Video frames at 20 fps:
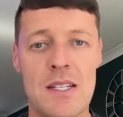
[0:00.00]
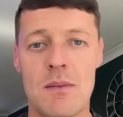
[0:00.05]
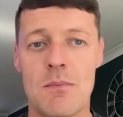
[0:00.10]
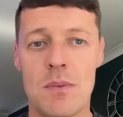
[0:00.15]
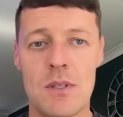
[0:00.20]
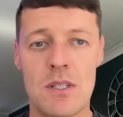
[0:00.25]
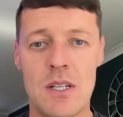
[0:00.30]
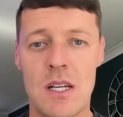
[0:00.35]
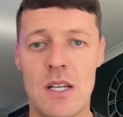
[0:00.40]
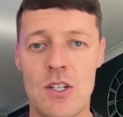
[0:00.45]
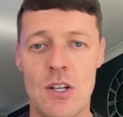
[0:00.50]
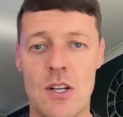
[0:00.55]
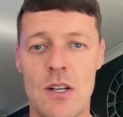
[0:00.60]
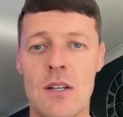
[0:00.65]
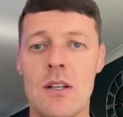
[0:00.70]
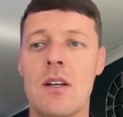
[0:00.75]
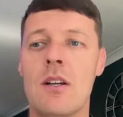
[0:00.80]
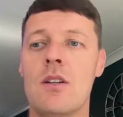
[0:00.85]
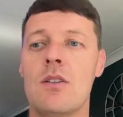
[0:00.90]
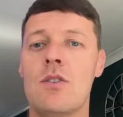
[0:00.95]

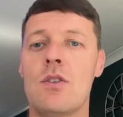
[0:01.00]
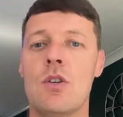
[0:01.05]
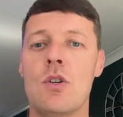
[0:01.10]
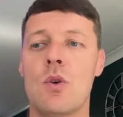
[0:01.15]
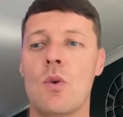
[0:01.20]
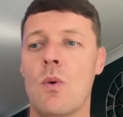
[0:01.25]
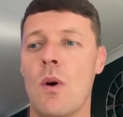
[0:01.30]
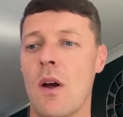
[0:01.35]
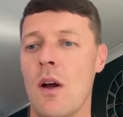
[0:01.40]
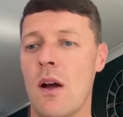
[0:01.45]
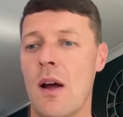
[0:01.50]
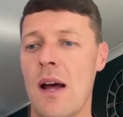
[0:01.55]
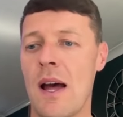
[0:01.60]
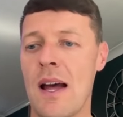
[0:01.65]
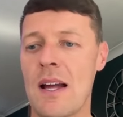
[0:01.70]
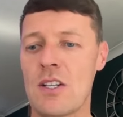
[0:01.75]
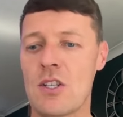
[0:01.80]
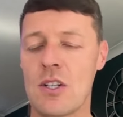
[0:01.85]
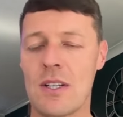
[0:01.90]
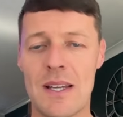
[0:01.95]
position to
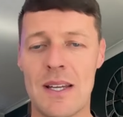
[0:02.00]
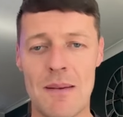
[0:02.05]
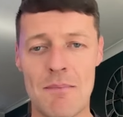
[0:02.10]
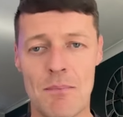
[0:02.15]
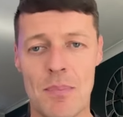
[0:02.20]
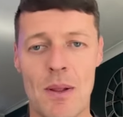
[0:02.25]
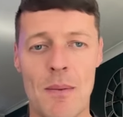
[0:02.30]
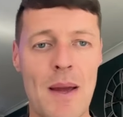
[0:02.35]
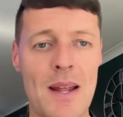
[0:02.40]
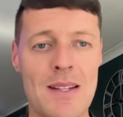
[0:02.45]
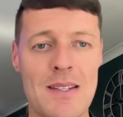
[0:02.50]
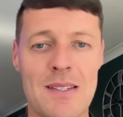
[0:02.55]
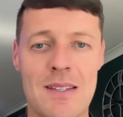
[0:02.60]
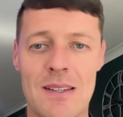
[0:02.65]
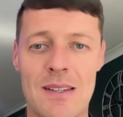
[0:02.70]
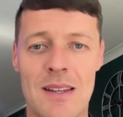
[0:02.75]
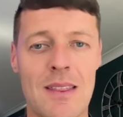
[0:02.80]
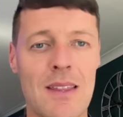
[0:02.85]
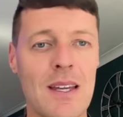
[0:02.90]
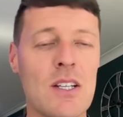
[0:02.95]
actually implement
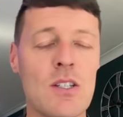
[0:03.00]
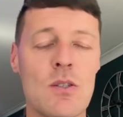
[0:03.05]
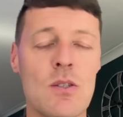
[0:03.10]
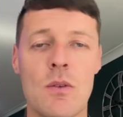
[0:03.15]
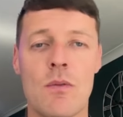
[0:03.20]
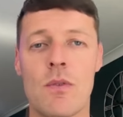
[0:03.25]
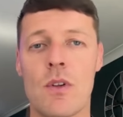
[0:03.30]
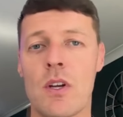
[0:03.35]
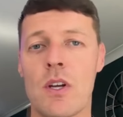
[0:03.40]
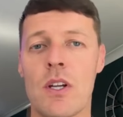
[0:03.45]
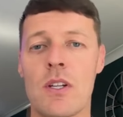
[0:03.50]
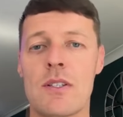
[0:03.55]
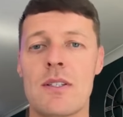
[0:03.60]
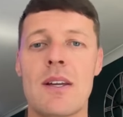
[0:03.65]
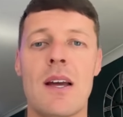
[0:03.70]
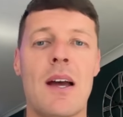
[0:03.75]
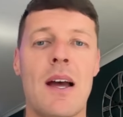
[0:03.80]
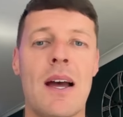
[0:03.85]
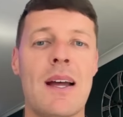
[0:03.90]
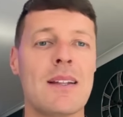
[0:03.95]
the things you have learned
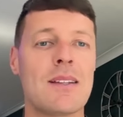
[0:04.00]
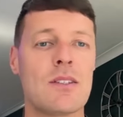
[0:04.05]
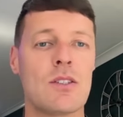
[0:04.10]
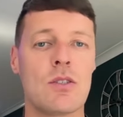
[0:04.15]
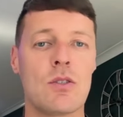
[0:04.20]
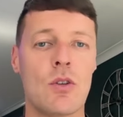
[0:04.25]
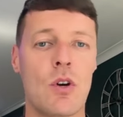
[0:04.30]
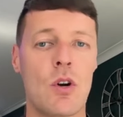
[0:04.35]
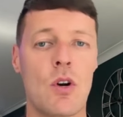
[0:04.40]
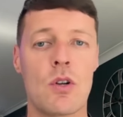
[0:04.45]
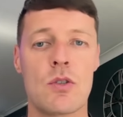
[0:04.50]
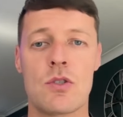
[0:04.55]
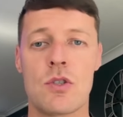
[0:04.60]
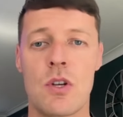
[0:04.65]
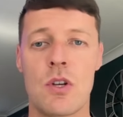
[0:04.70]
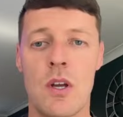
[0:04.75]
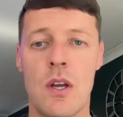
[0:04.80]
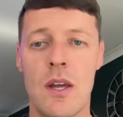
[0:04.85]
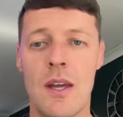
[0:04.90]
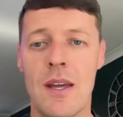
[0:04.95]
and start
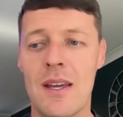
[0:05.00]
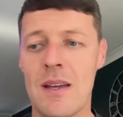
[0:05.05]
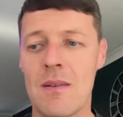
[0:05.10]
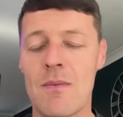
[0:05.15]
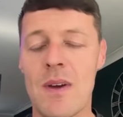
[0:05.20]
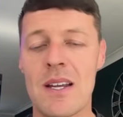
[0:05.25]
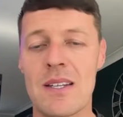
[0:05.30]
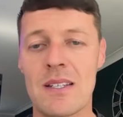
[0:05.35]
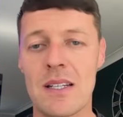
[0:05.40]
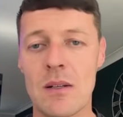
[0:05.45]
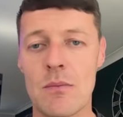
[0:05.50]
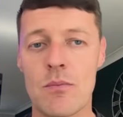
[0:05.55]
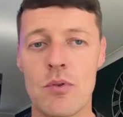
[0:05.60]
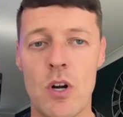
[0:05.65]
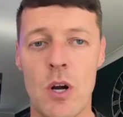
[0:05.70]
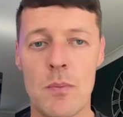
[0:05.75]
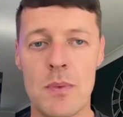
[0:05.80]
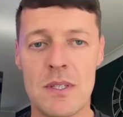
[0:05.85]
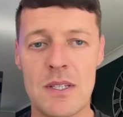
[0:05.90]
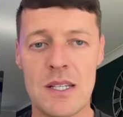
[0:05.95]
investing in
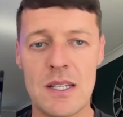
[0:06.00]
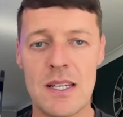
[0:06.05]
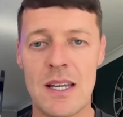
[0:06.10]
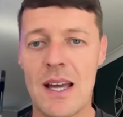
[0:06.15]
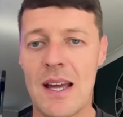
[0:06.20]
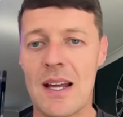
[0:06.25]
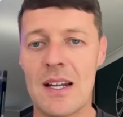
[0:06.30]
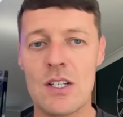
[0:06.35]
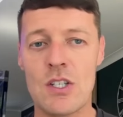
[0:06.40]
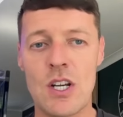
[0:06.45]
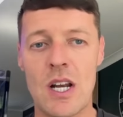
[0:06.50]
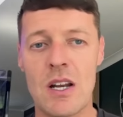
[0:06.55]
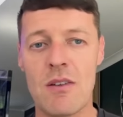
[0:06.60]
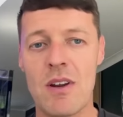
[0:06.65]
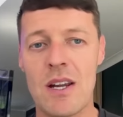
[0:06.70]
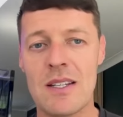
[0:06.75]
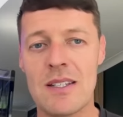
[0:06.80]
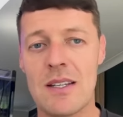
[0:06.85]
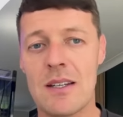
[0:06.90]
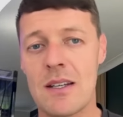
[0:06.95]
property and
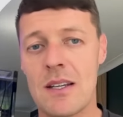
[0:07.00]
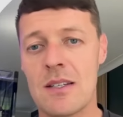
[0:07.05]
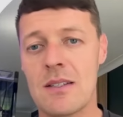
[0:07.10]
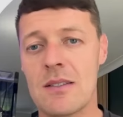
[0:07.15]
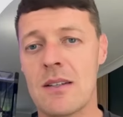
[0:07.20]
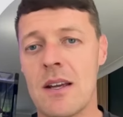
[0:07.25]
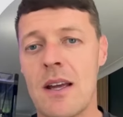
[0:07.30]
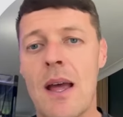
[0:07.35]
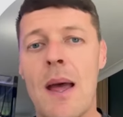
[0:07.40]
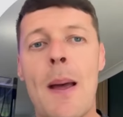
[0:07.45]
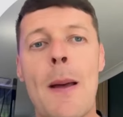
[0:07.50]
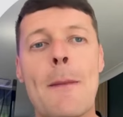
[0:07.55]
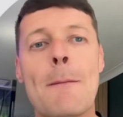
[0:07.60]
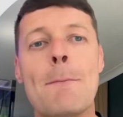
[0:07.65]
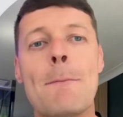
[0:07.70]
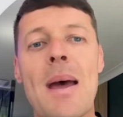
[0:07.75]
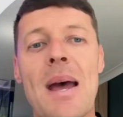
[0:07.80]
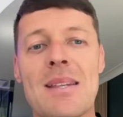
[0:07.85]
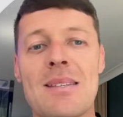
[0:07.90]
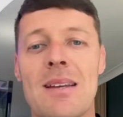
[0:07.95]
generating this
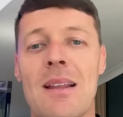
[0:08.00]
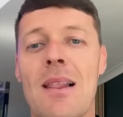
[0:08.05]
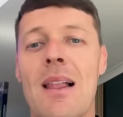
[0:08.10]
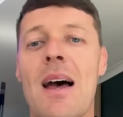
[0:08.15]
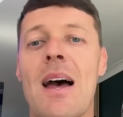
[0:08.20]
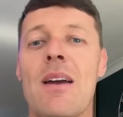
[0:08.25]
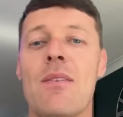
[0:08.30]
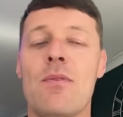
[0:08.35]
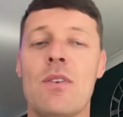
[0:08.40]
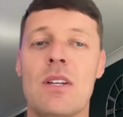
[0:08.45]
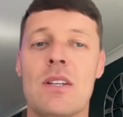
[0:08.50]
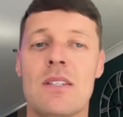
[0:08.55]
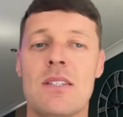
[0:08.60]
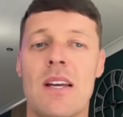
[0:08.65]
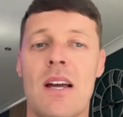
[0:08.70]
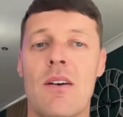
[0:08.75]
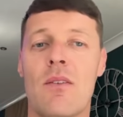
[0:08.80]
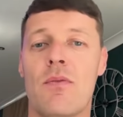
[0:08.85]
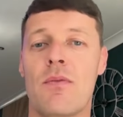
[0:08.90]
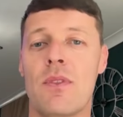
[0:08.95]
better life for
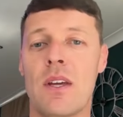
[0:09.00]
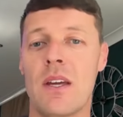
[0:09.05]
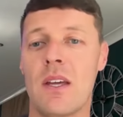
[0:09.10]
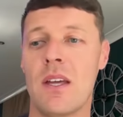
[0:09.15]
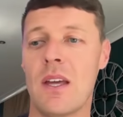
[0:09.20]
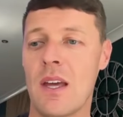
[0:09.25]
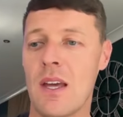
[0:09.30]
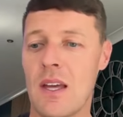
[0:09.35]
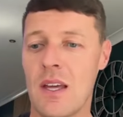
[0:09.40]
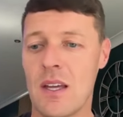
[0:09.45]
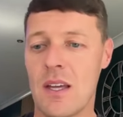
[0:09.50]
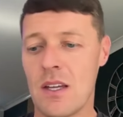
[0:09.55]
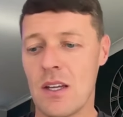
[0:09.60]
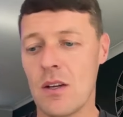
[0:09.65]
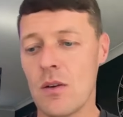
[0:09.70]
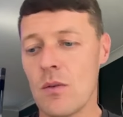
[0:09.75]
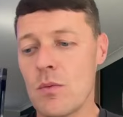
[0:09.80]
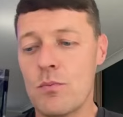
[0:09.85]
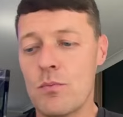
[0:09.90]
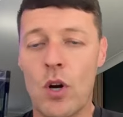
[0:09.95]
yourself. That it
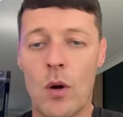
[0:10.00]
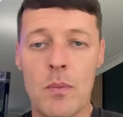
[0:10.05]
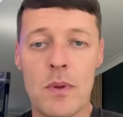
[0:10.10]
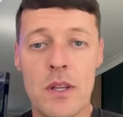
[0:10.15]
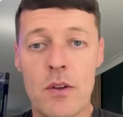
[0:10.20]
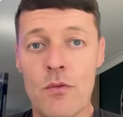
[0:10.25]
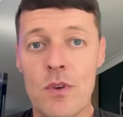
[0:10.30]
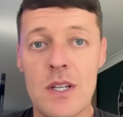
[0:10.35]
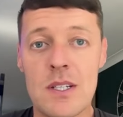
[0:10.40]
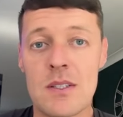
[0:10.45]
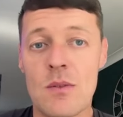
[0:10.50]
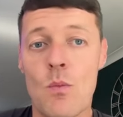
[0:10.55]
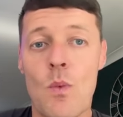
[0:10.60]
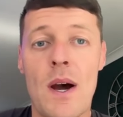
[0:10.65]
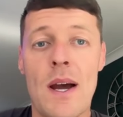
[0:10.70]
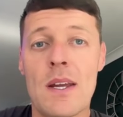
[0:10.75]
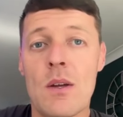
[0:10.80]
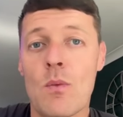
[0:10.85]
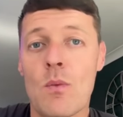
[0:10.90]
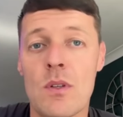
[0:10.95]
was probably the reason
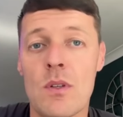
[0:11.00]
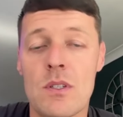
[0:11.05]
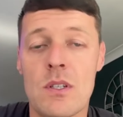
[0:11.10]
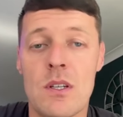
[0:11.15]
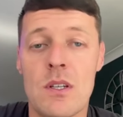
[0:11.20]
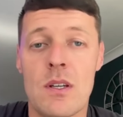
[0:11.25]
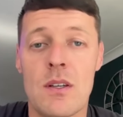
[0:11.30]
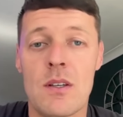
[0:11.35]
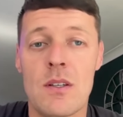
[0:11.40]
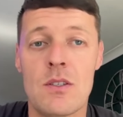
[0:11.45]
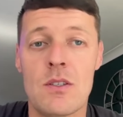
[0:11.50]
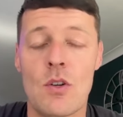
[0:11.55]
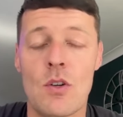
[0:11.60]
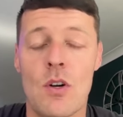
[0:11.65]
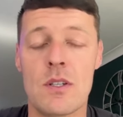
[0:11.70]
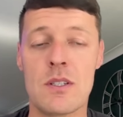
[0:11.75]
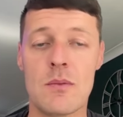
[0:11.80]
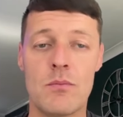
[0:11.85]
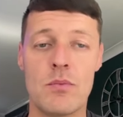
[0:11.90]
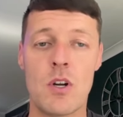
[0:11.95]
why you want to
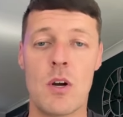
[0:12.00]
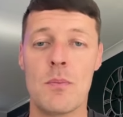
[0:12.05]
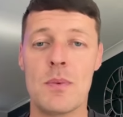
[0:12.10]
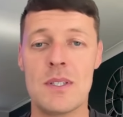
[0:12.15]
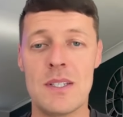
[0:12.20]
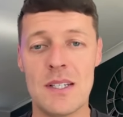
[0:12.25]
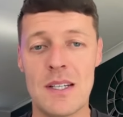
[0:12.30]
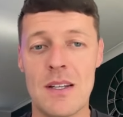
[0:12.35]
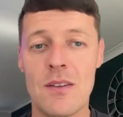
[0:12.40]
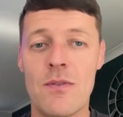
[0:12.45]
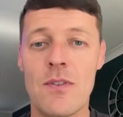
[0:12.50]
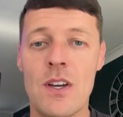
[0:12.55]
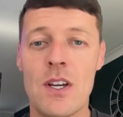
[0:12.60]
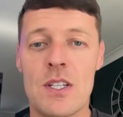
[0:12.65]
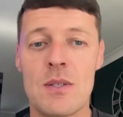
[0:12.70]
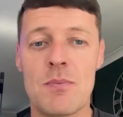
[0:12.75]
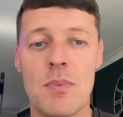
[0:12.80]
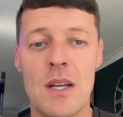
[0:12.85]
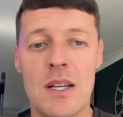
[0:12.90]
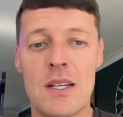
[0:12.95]
start in property in the
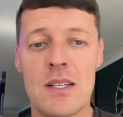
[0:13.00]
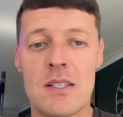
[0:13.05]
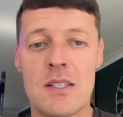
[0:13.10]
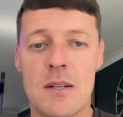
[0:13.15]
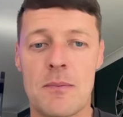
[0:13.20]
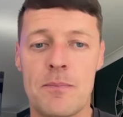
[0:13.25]
first place.